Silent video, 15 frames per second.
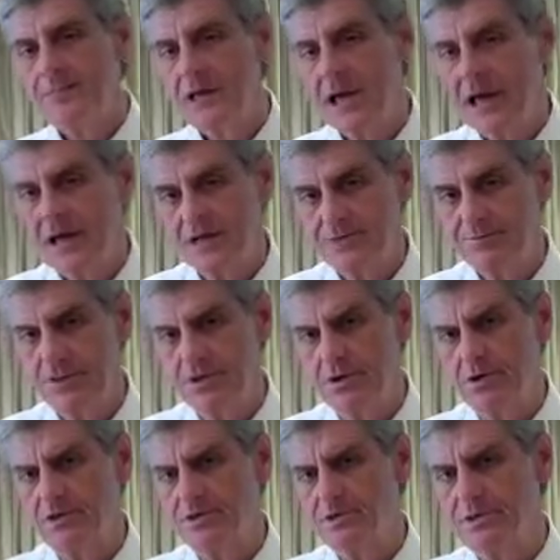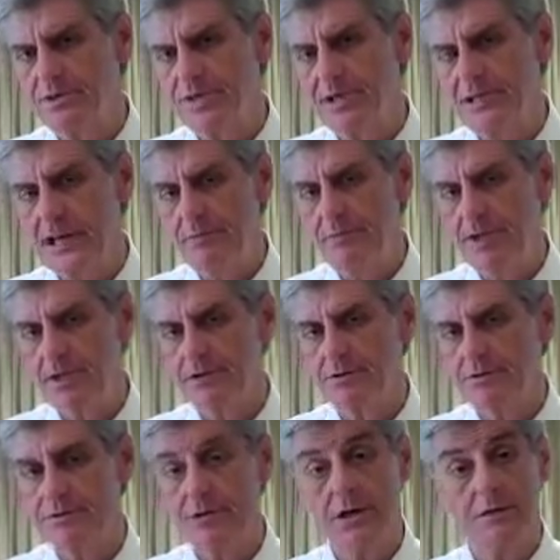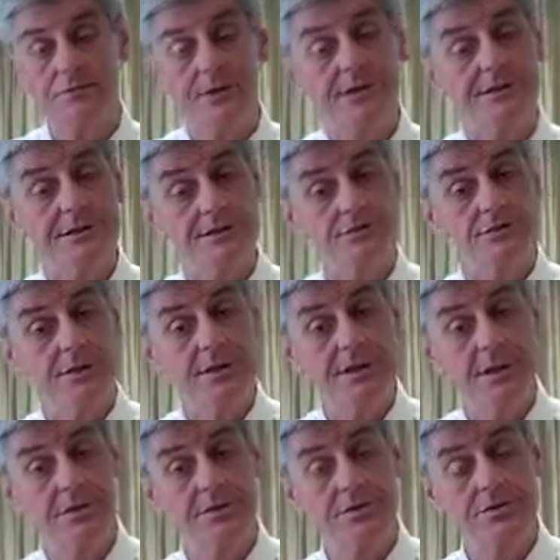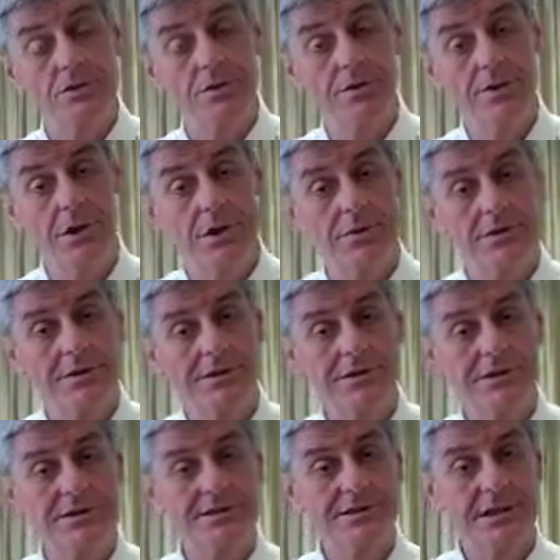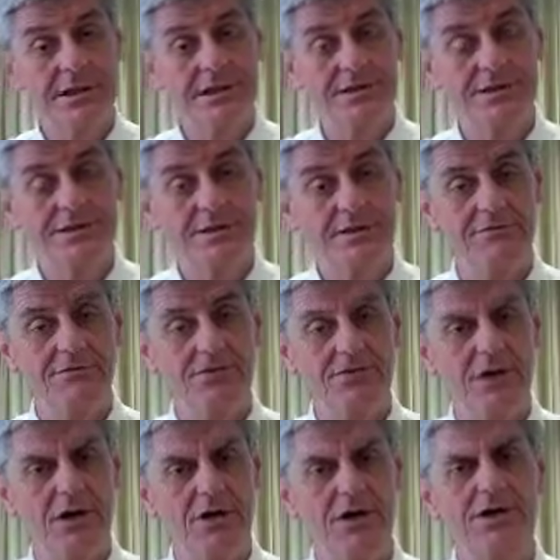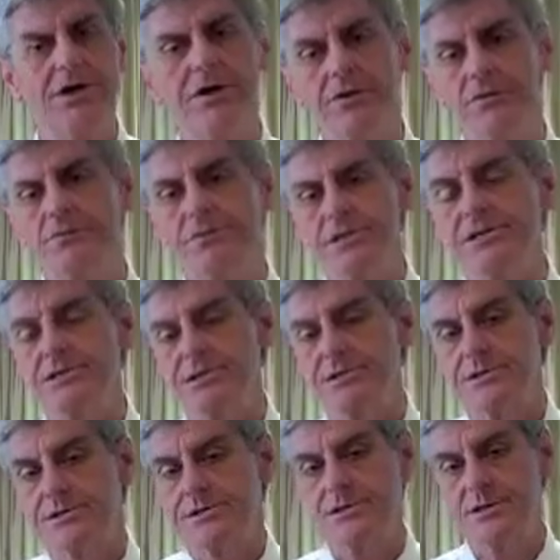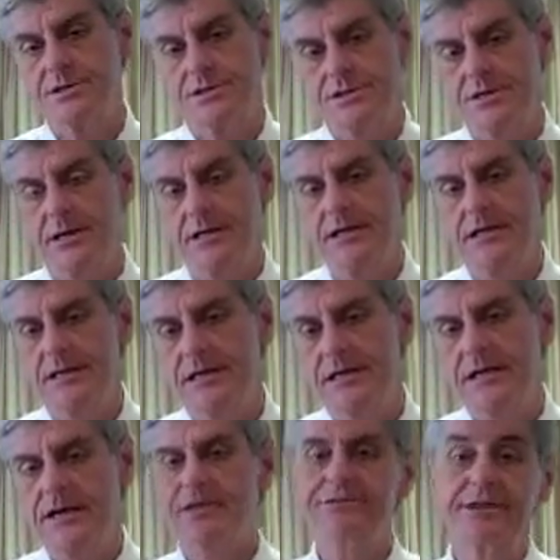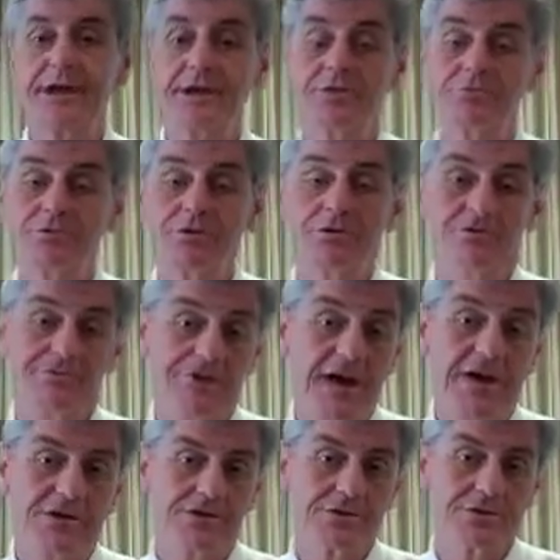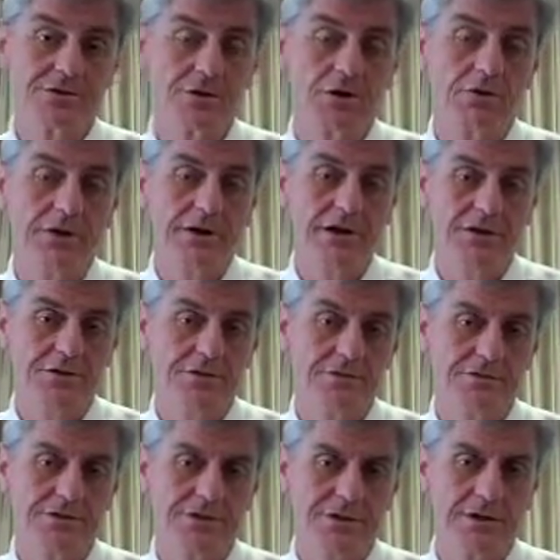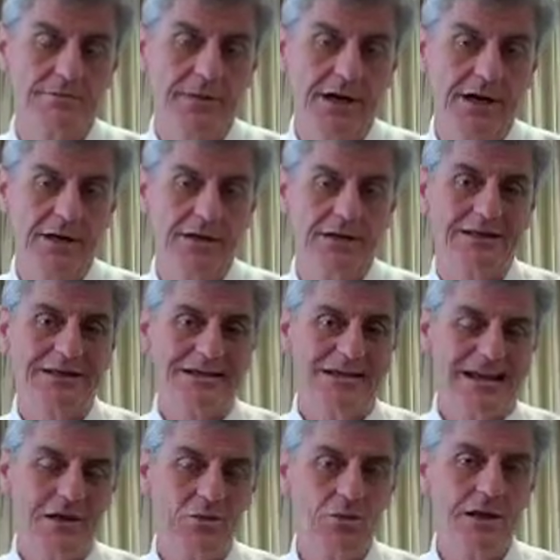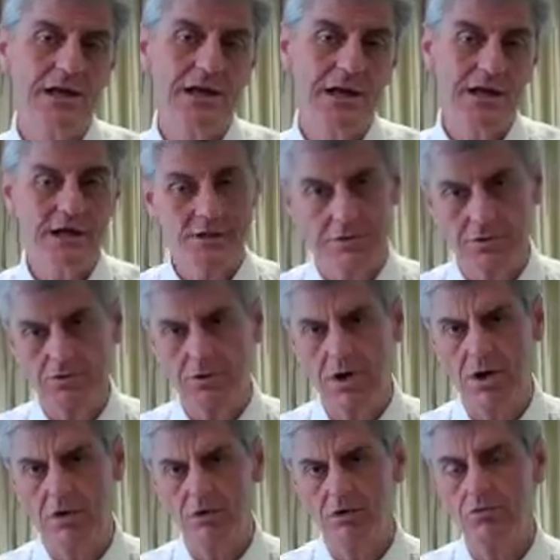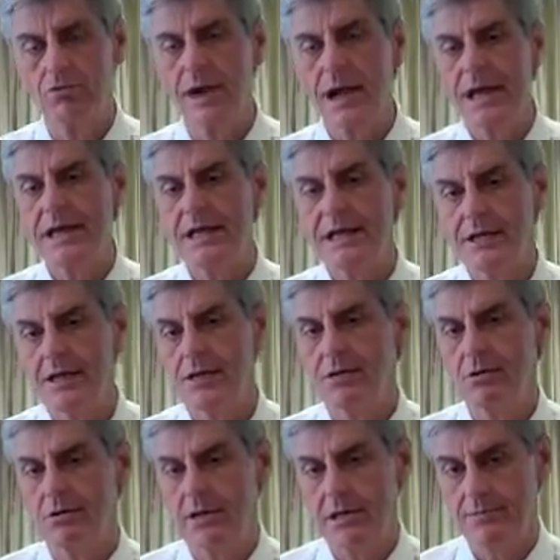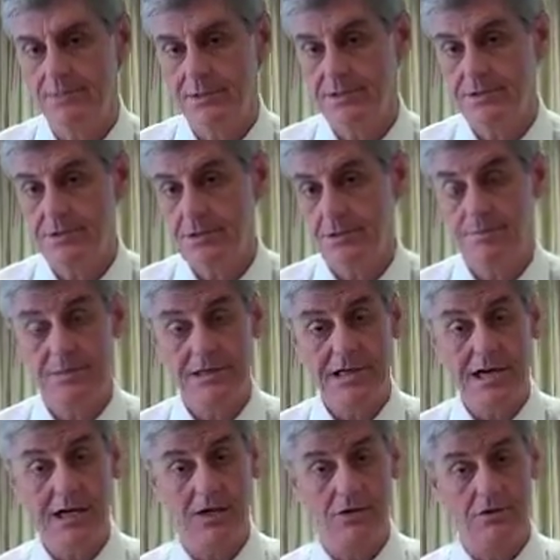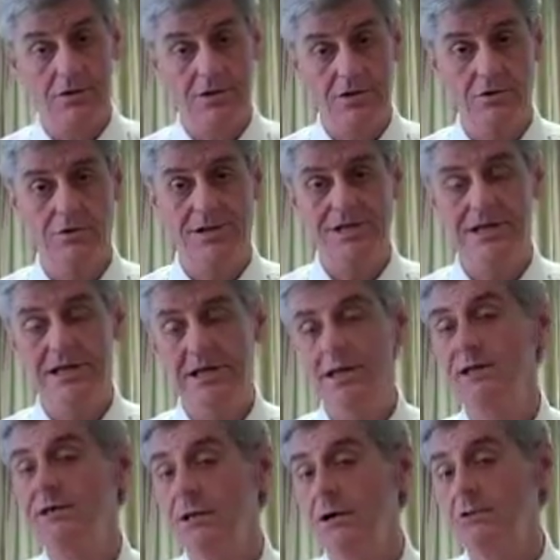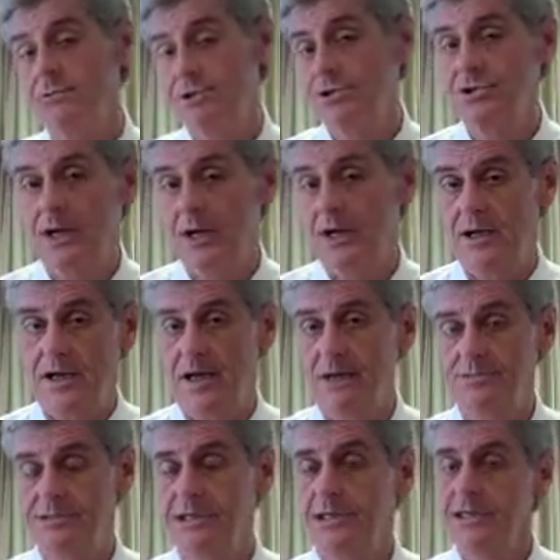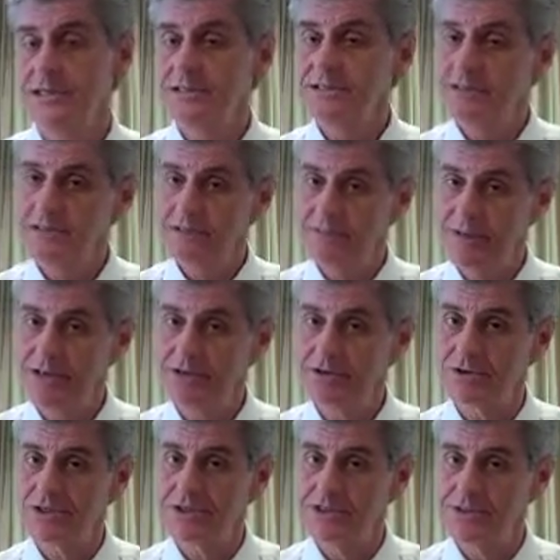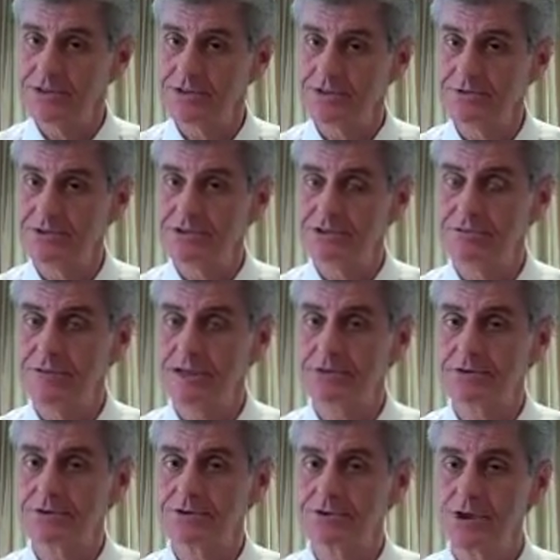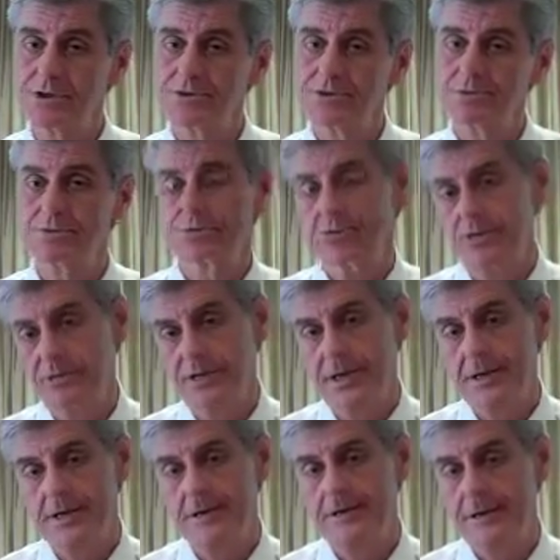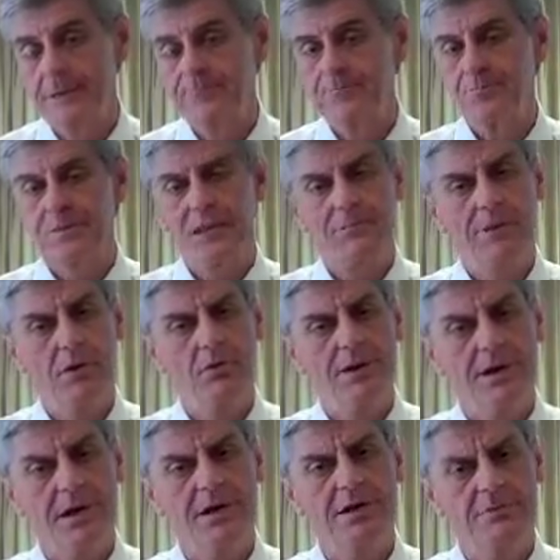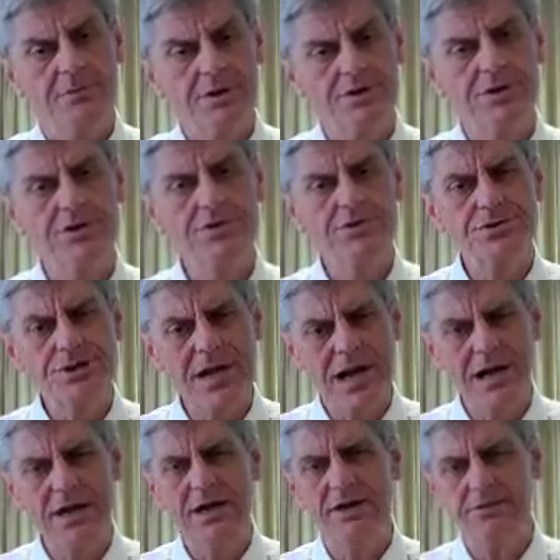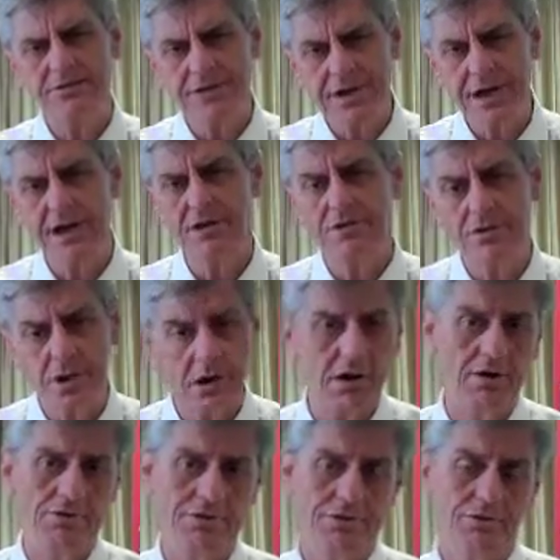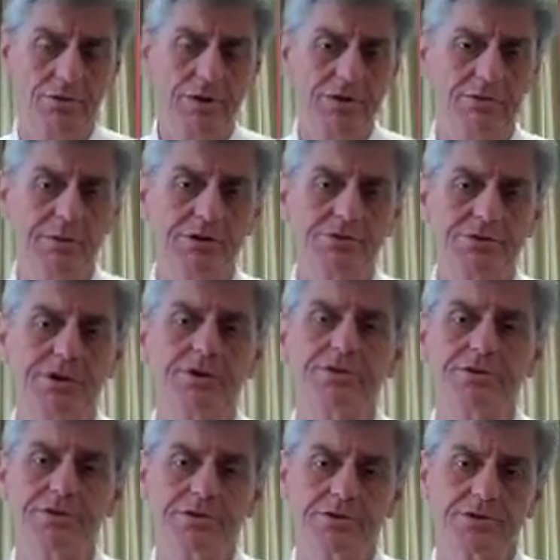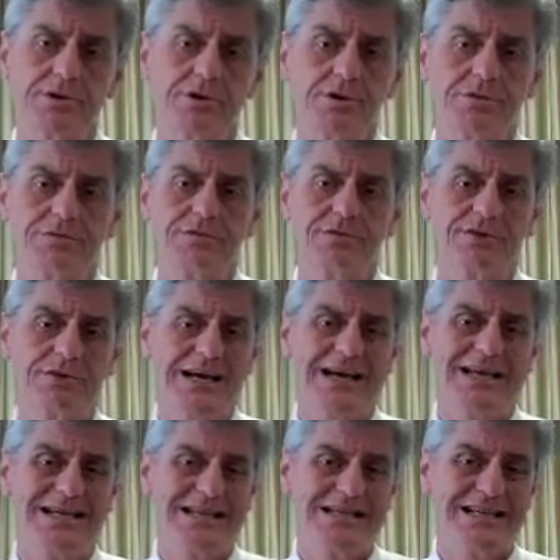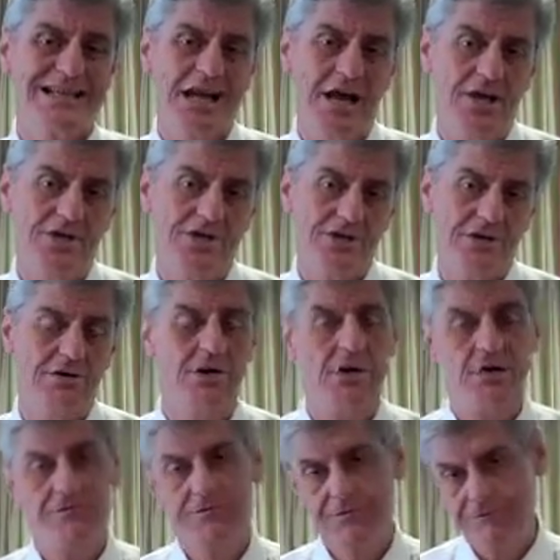hospitals within that medical zone, much as we did to Toyota and Nissan and Severstal and other businesses in the state. Healthcare is one of the fastest growing industries in America, and we need it to grow right here in Mississippi. Not only do we need those jobs that the medical industries and medical zones will create, but we need to reduce our health care costs. We're the most underserved state in the nation for